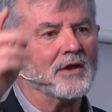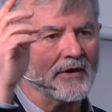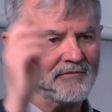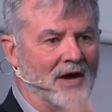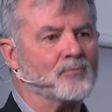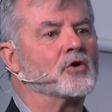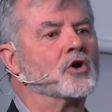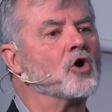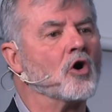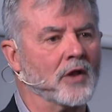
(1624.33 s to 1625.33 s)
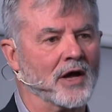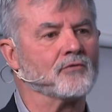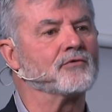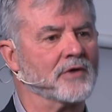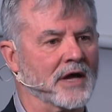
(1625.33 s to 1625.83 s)
They've now put a call
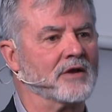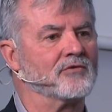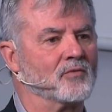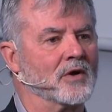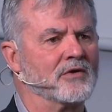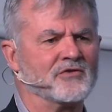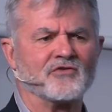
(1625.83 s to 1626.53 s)
out for that as well.